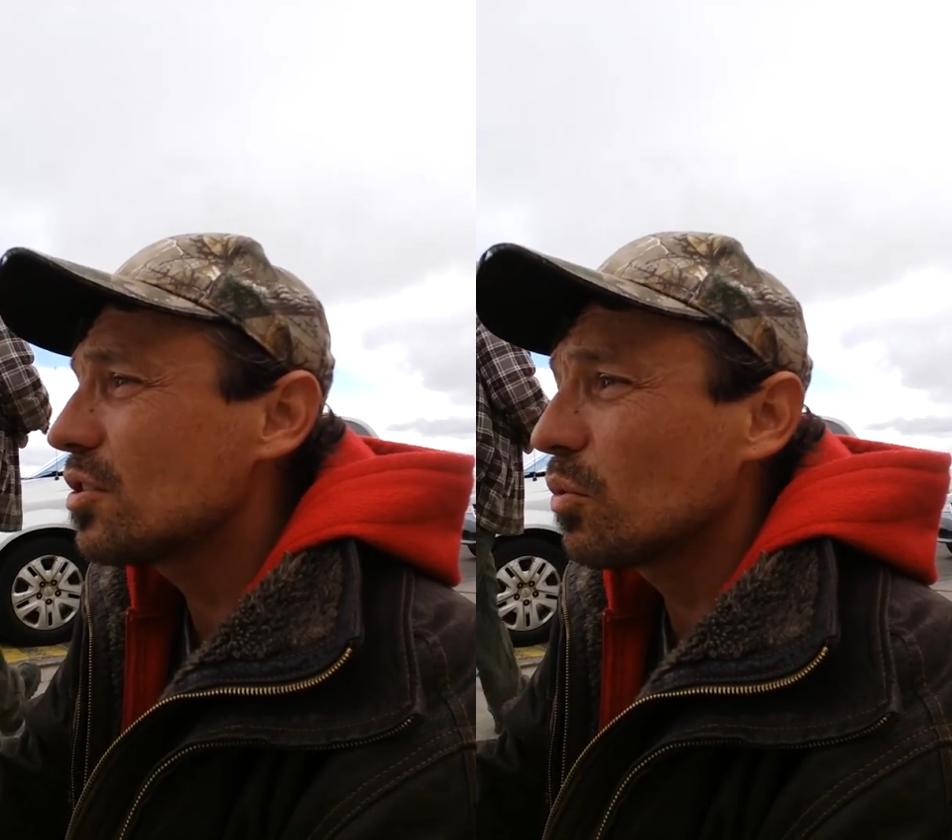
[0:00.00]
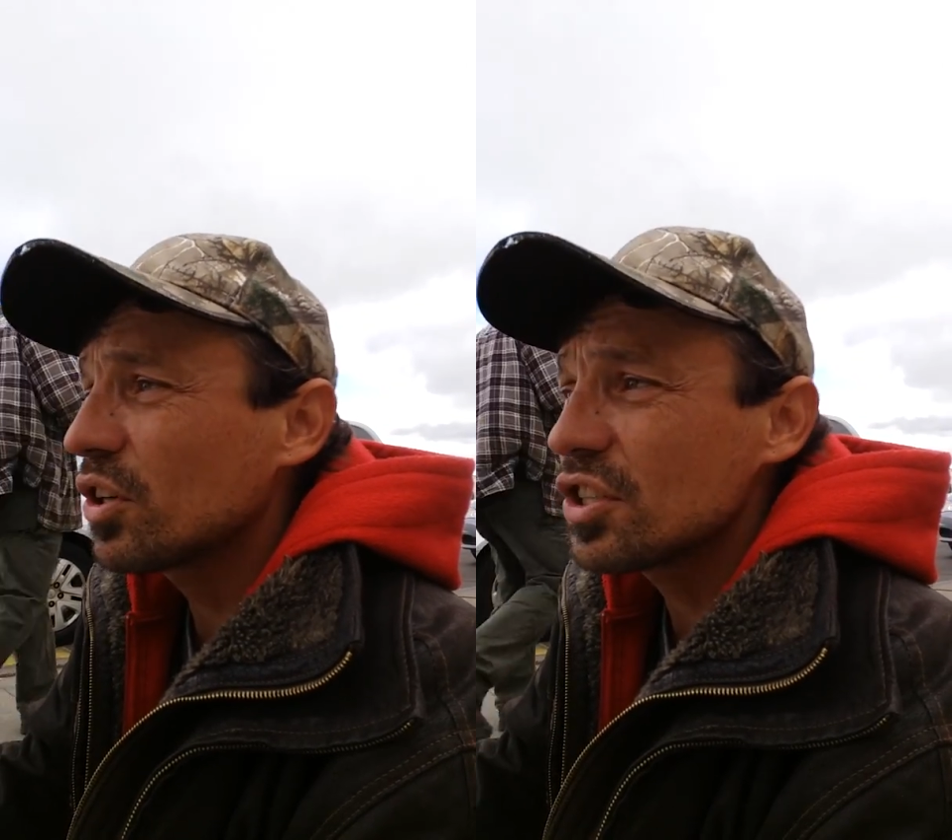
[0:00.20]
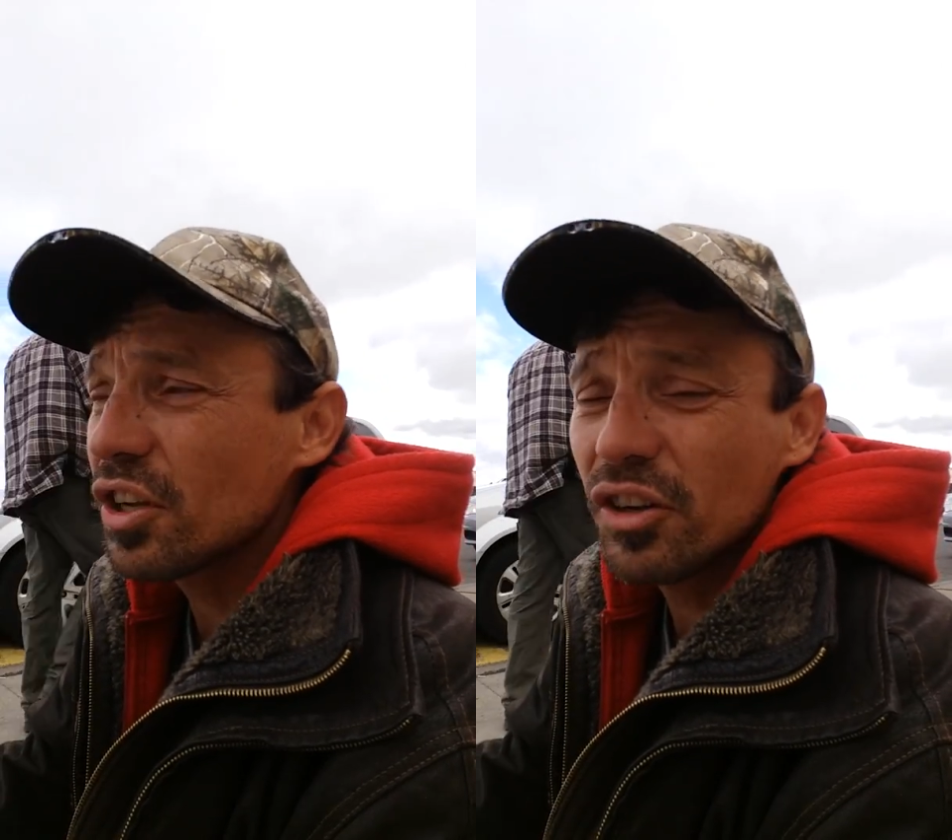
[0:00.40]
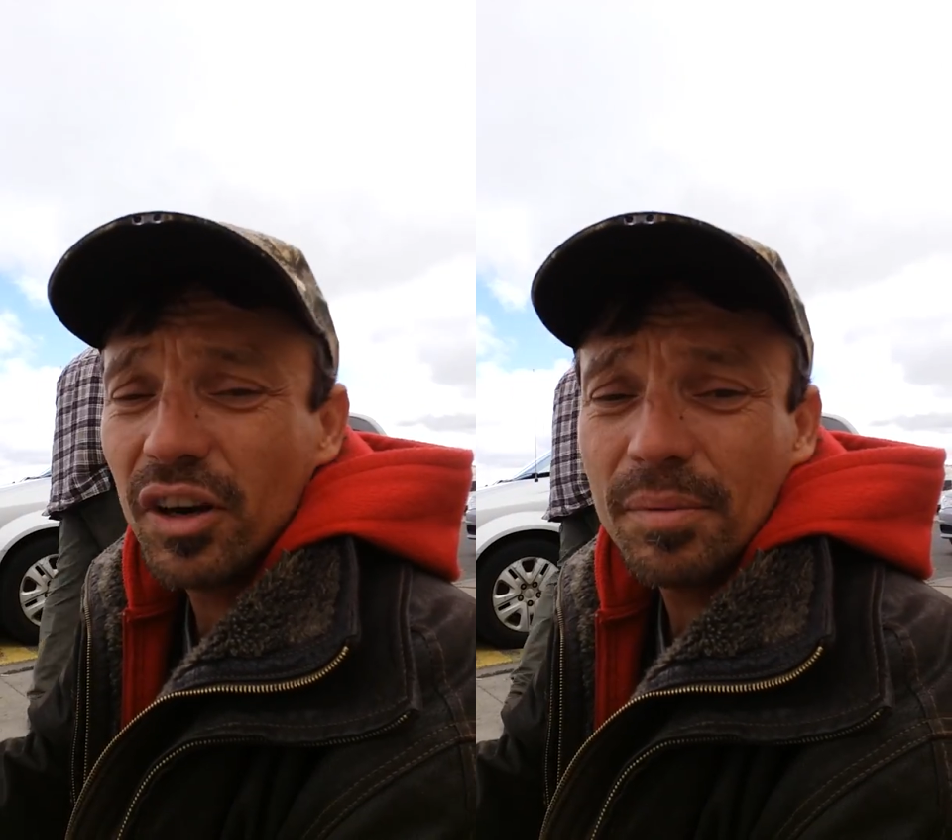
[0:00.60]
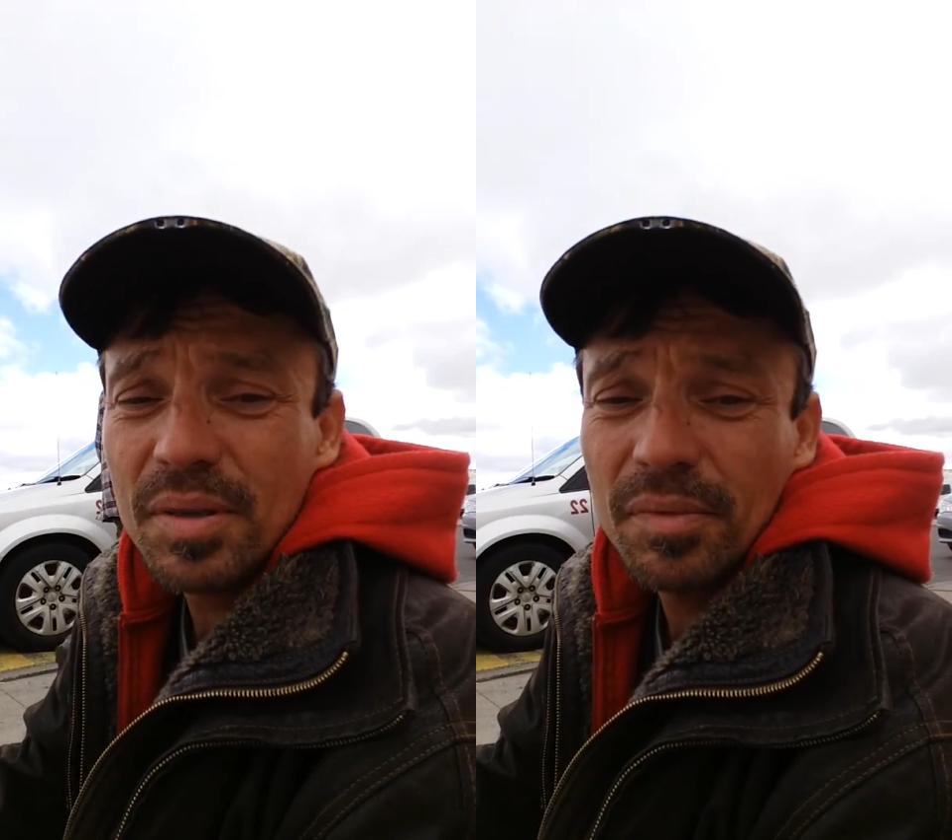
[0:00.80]
So we're just gonna
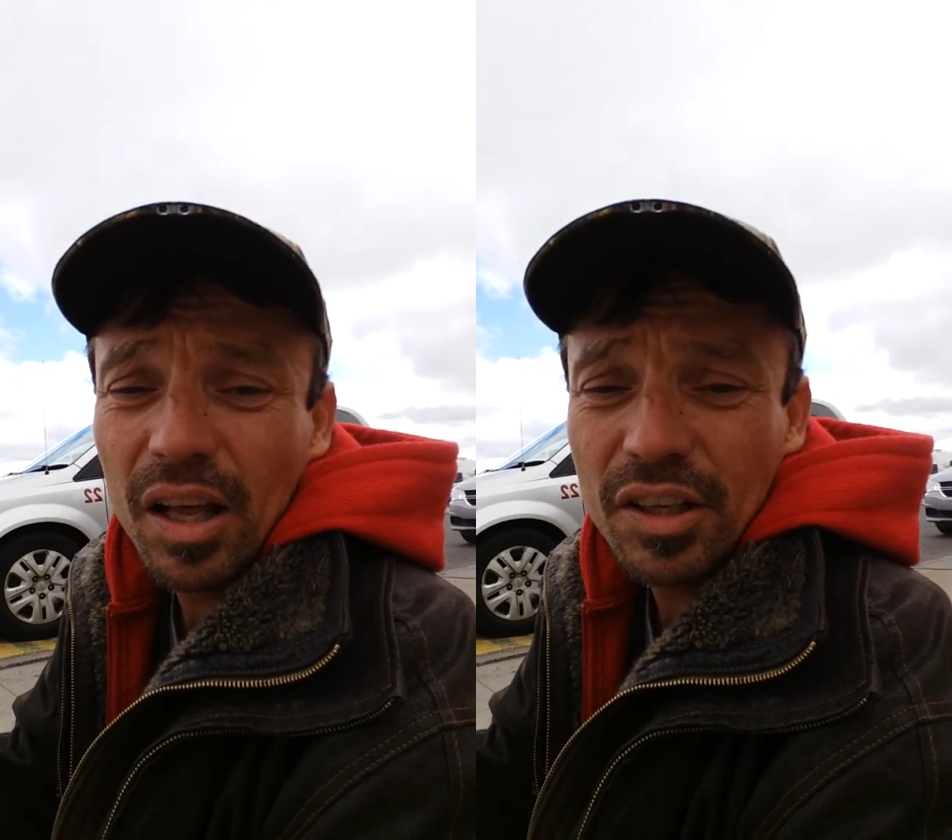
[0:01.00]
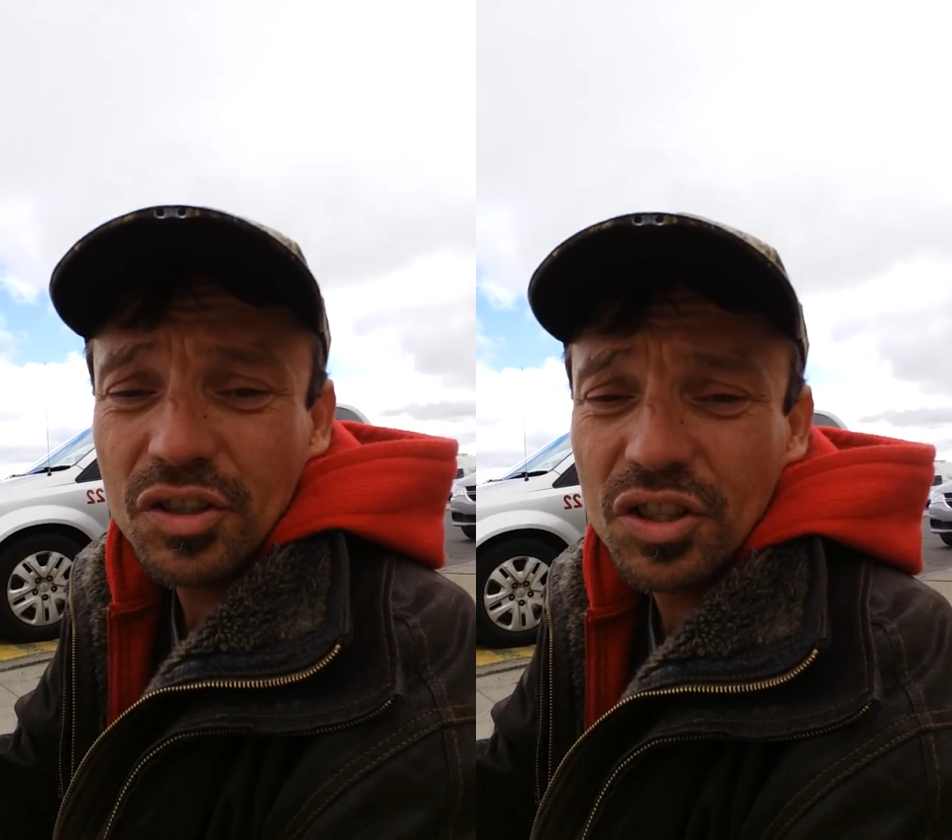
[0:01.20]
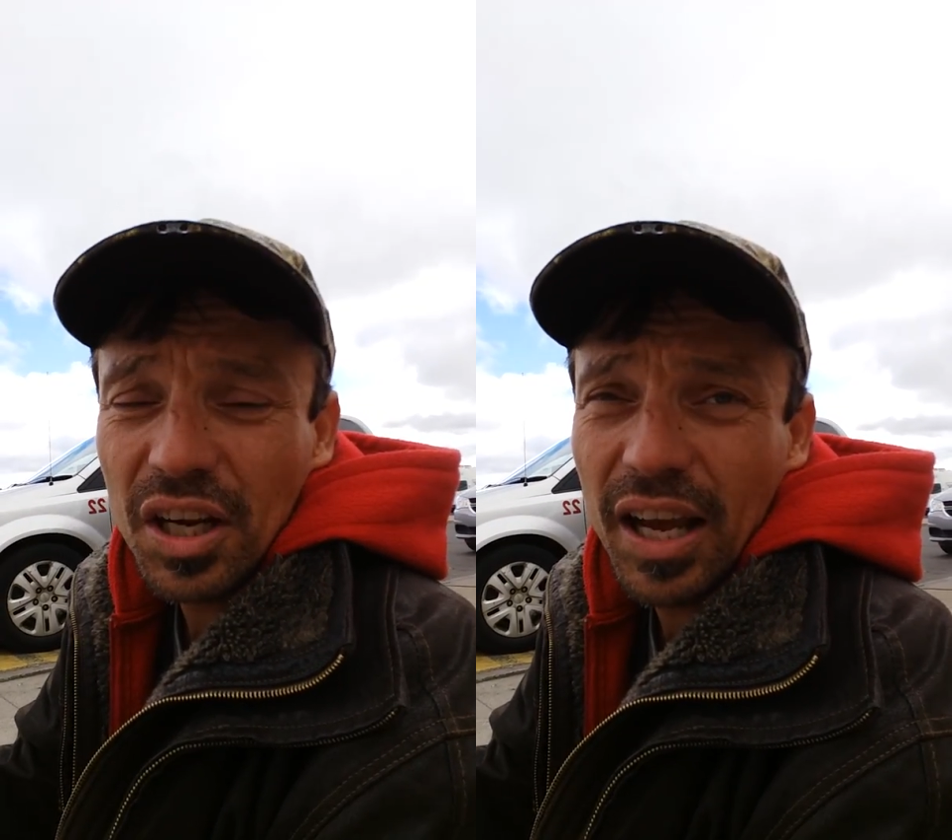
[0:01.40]
grab some lunch